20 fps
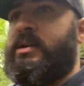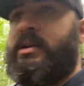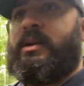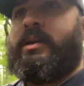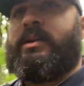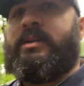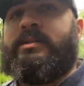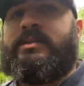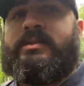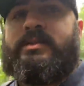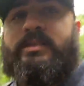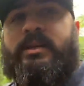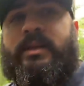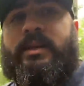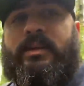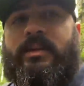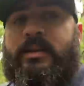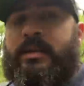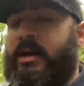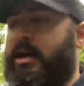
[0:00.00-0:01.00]
and
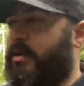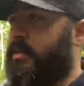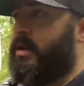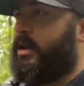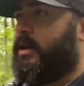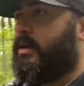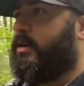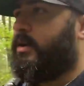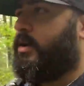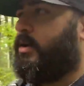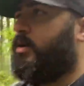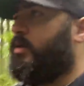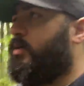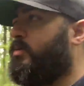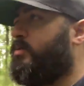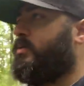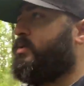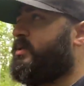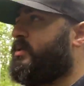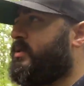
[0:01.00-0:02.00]
see how that
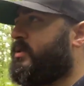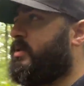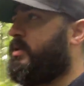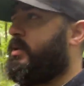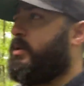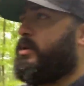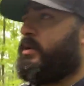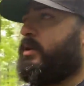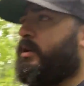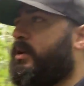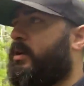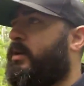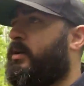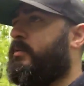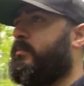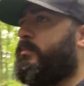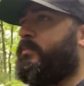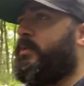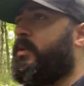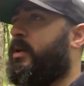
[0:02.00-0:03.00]
goes
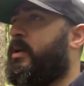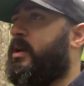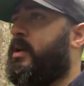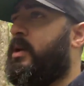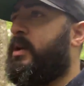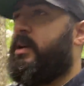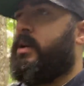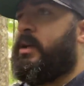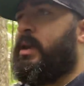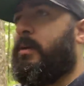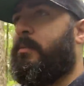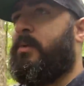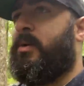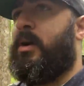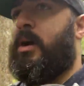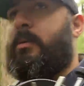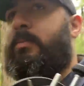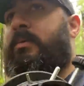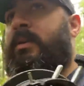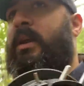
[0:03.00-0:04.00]
um, keep you
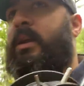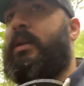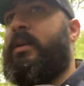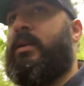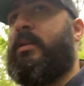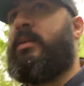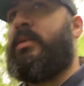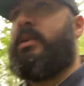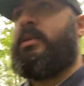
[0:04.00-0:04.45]
updated